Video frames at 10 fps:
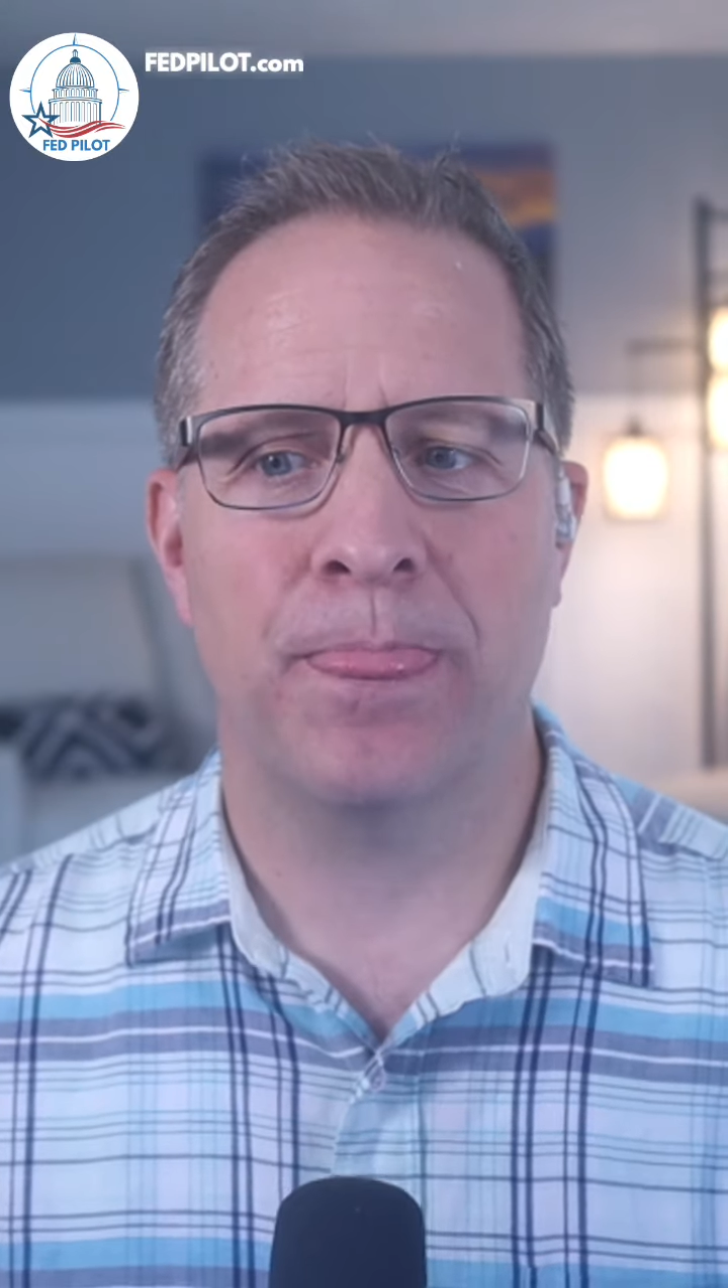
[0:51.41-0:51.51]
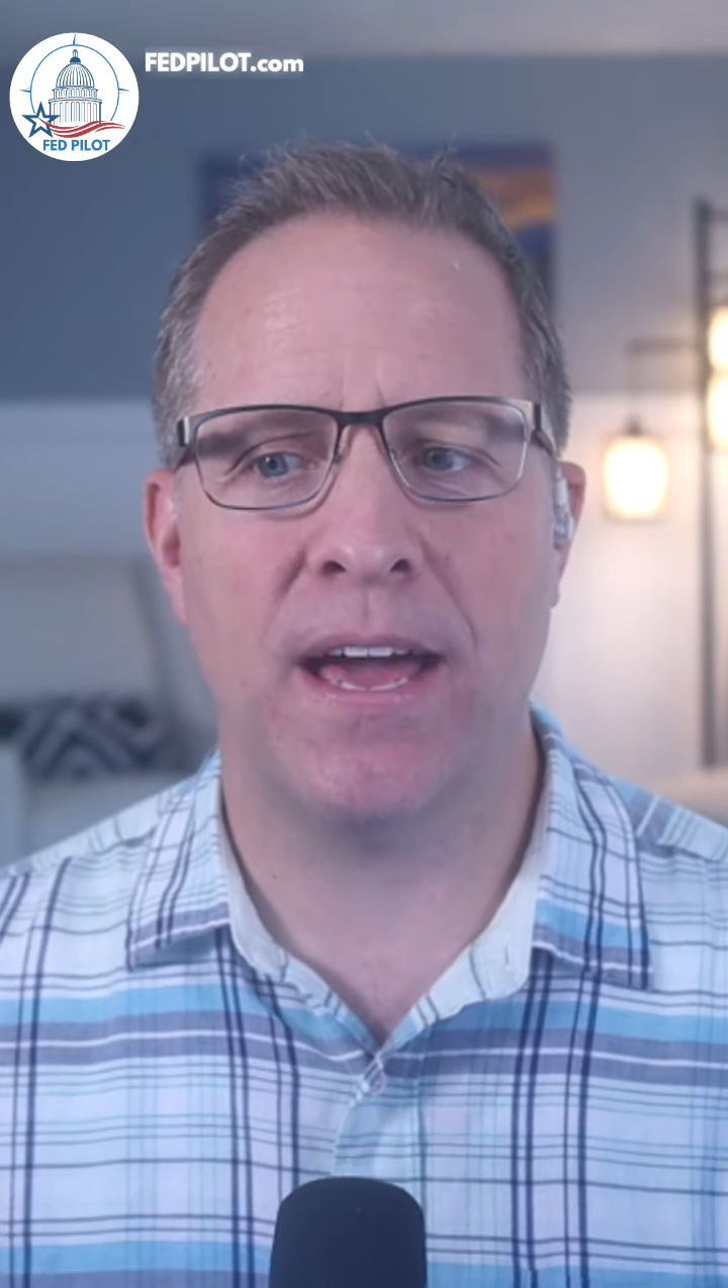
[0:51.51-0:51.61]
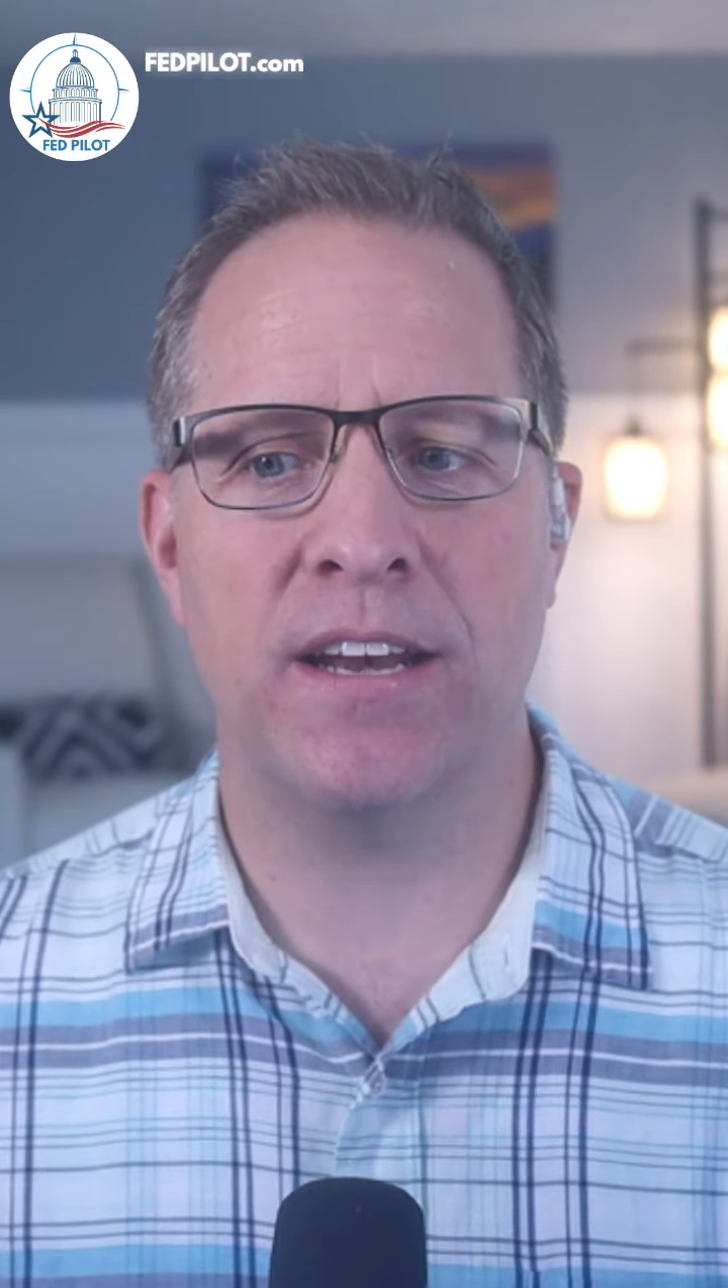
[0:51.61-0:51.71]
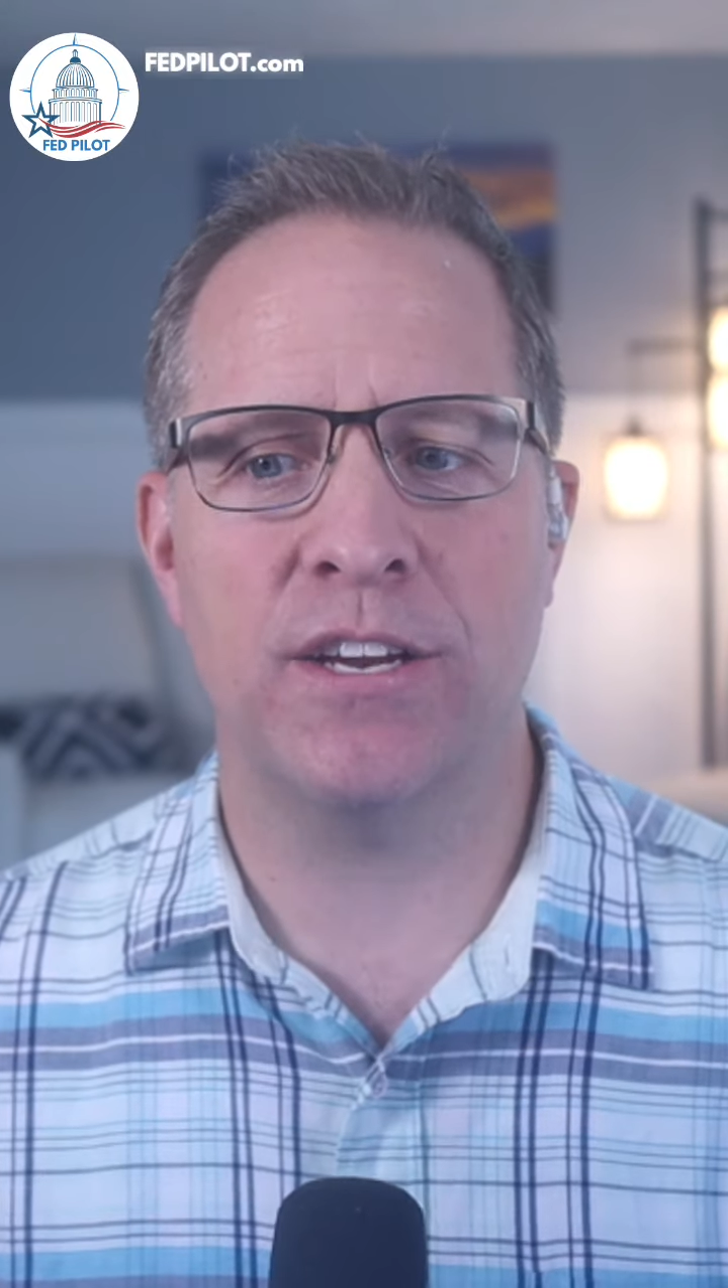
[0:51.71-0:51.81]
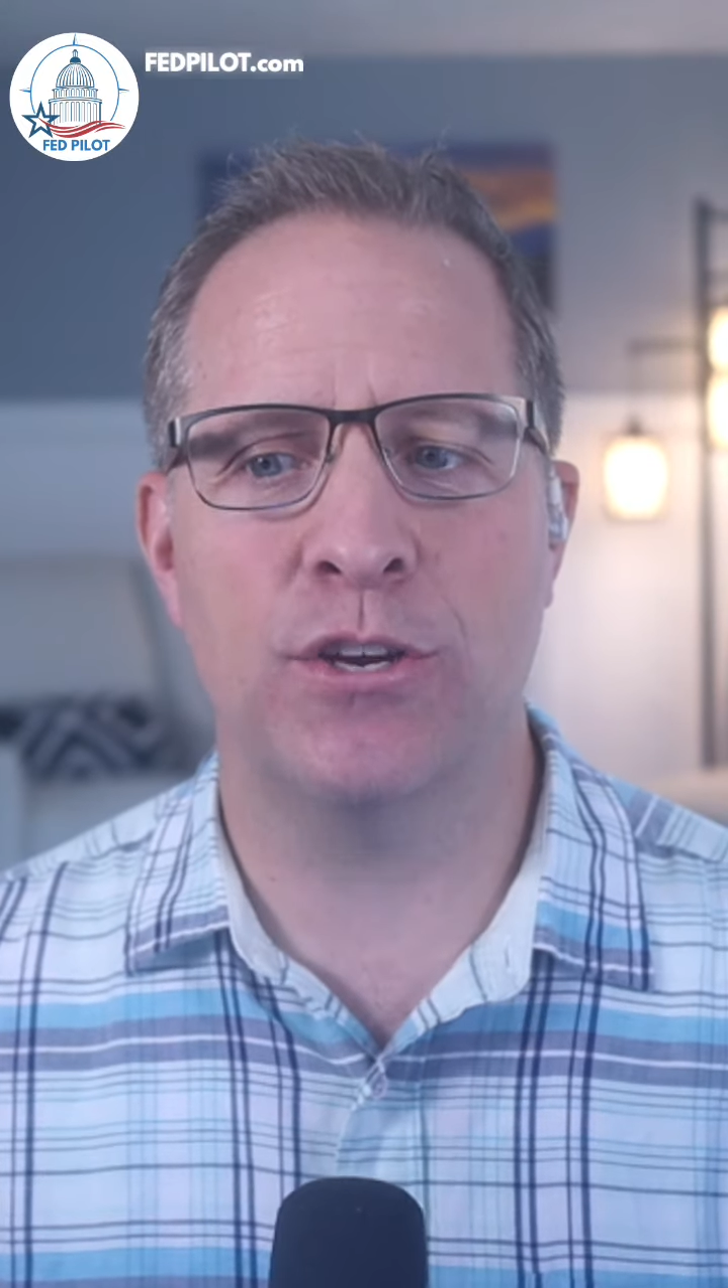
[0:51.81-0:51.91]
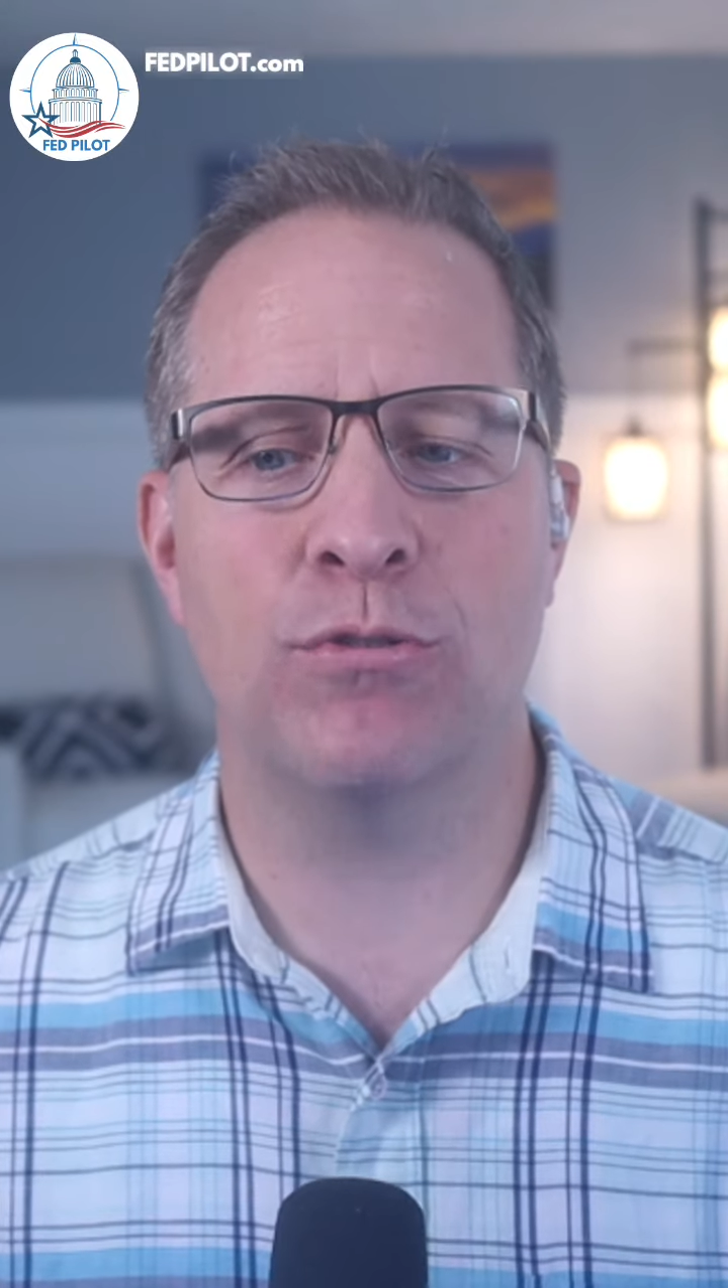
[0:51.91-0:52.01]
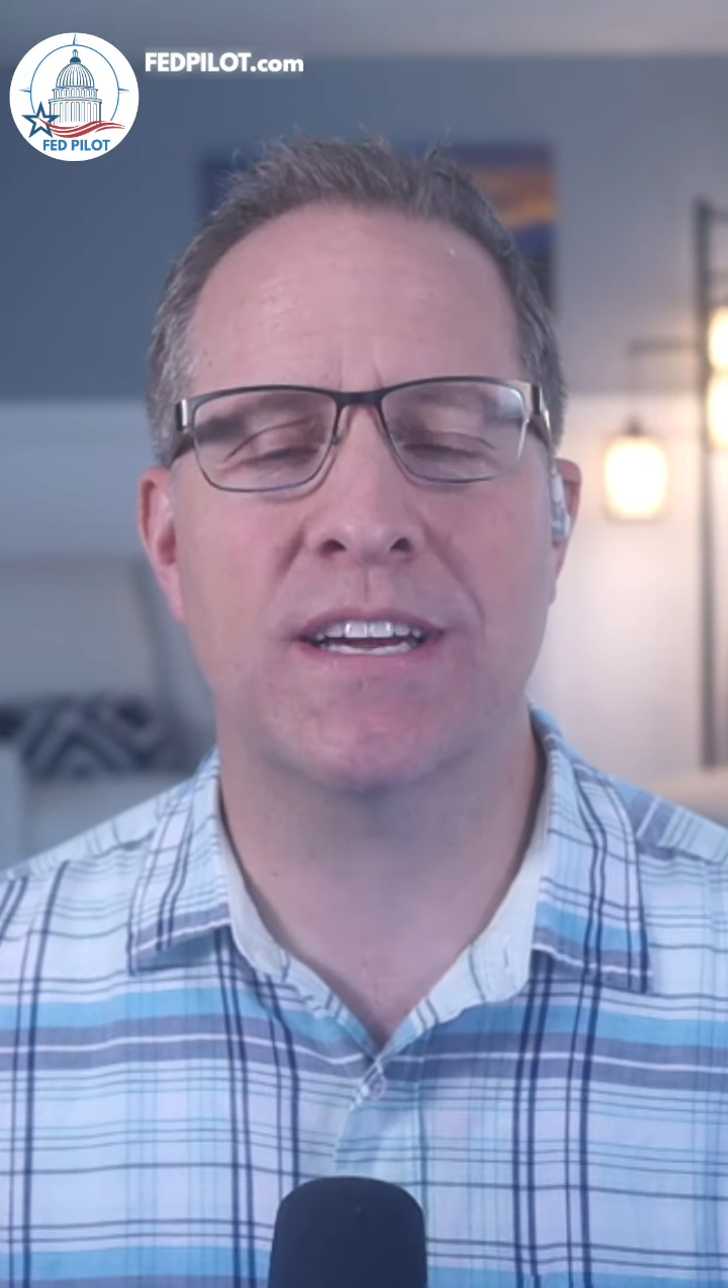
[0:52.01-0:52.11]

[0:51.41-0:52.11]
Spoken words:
that you